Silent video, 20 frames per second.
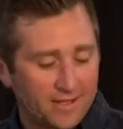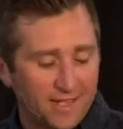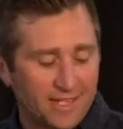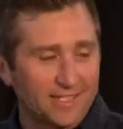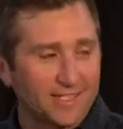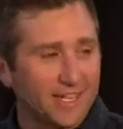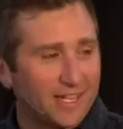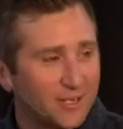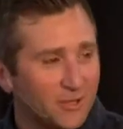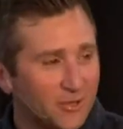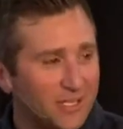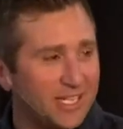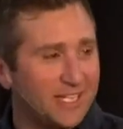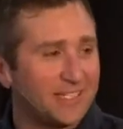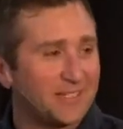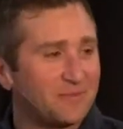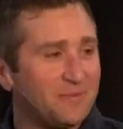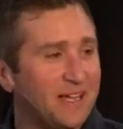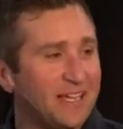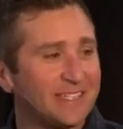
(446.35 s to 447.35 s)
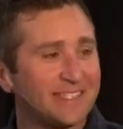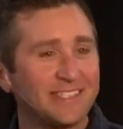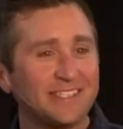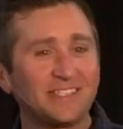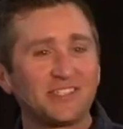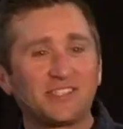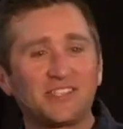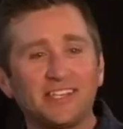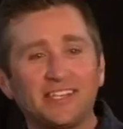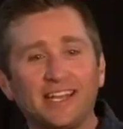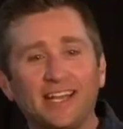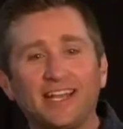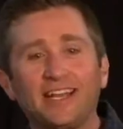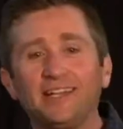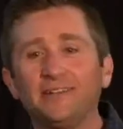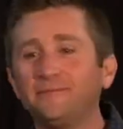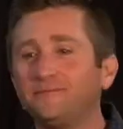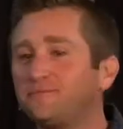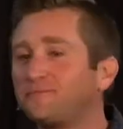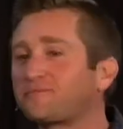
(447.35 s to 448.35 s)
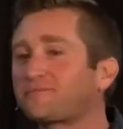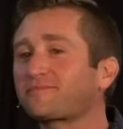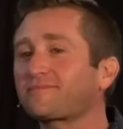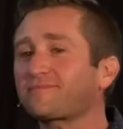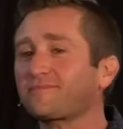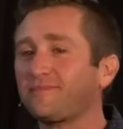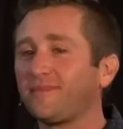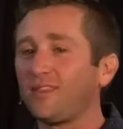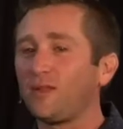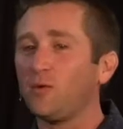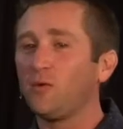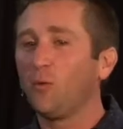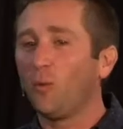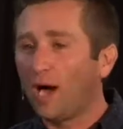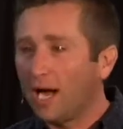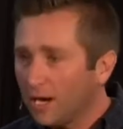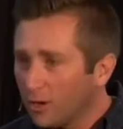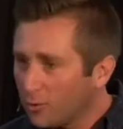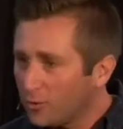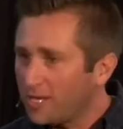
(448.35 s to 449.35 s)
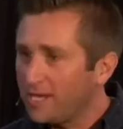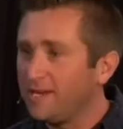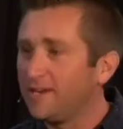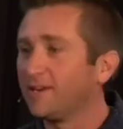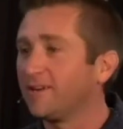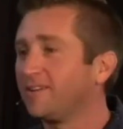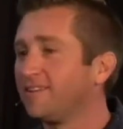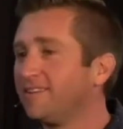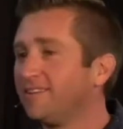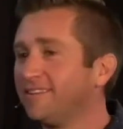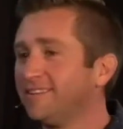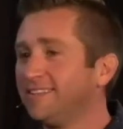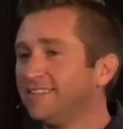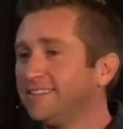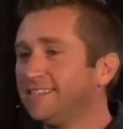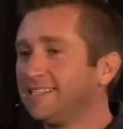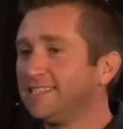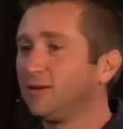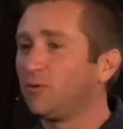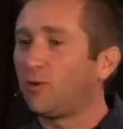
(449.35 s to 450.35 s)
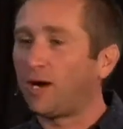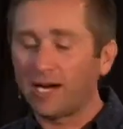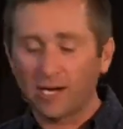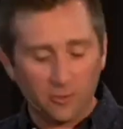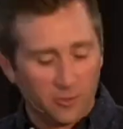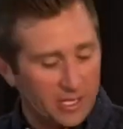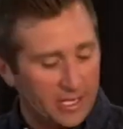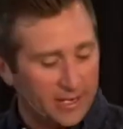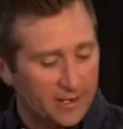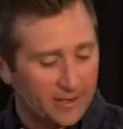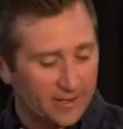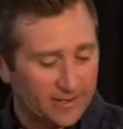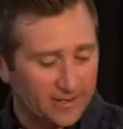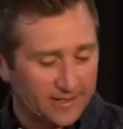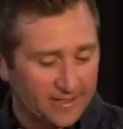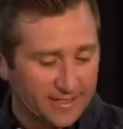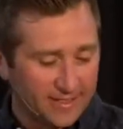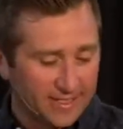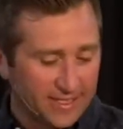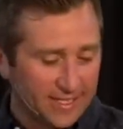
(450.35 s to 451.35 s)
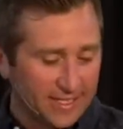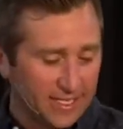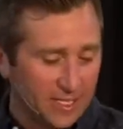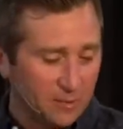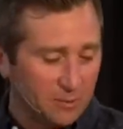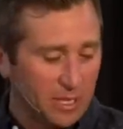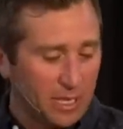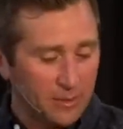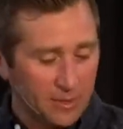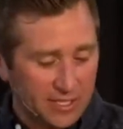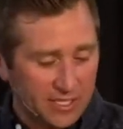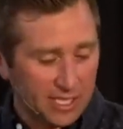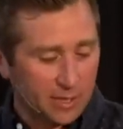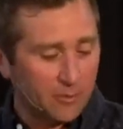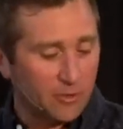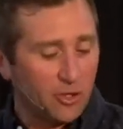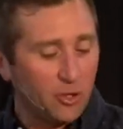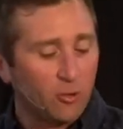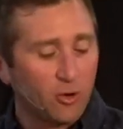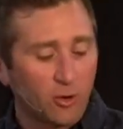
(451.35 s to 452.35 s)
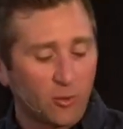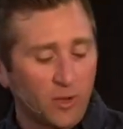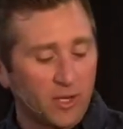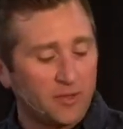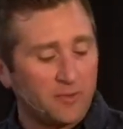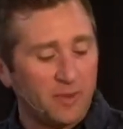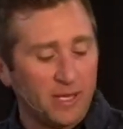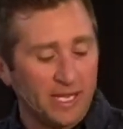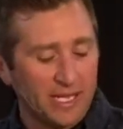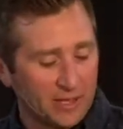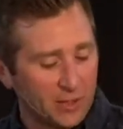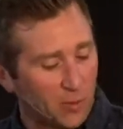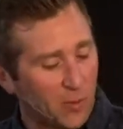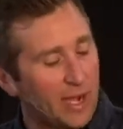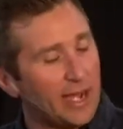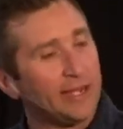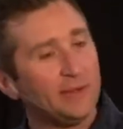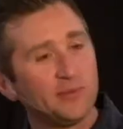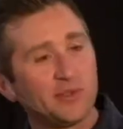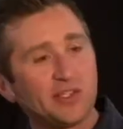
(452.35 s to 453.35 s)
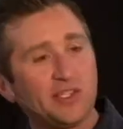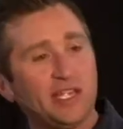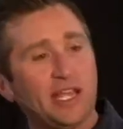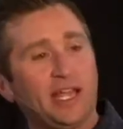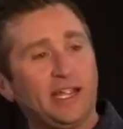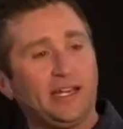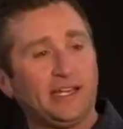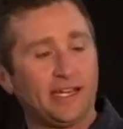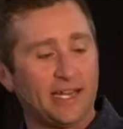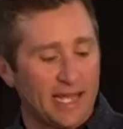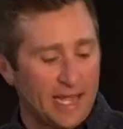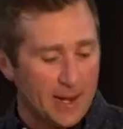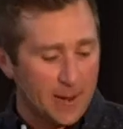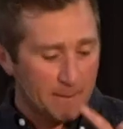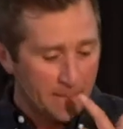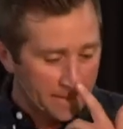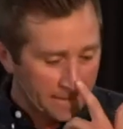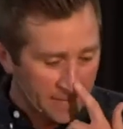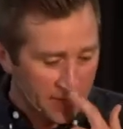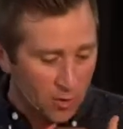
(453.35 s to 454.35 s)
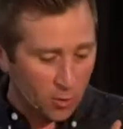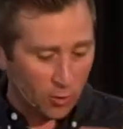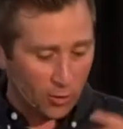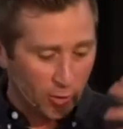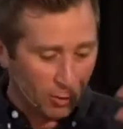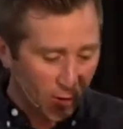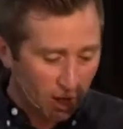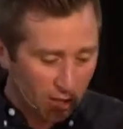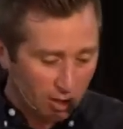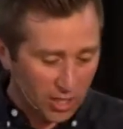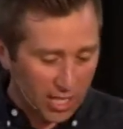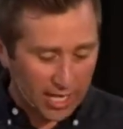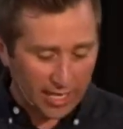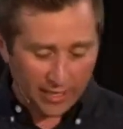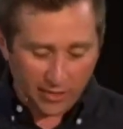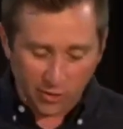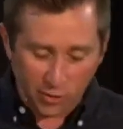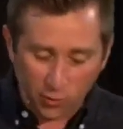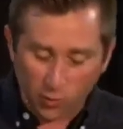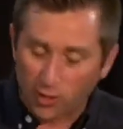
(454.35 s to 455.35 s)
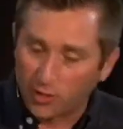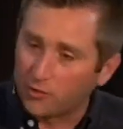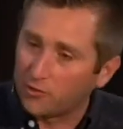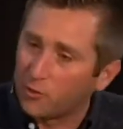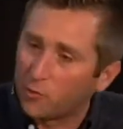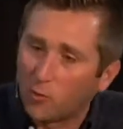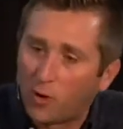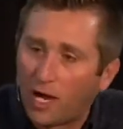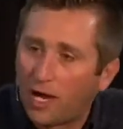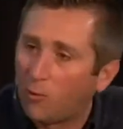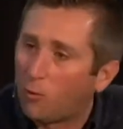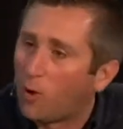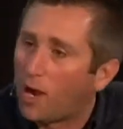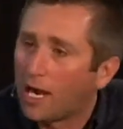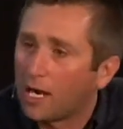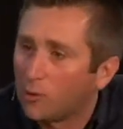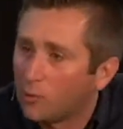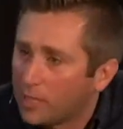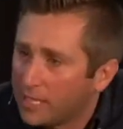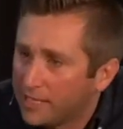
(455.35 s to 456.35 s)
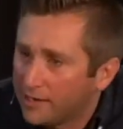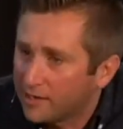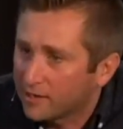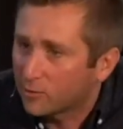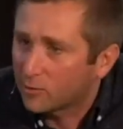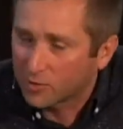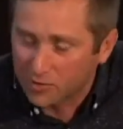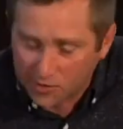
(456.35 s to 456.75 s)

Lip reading: I titled this message today, Why Are We Here? Why are we here? Maybe some of you are with me in the YMCA today, or you're online and you're wondering, why are we here?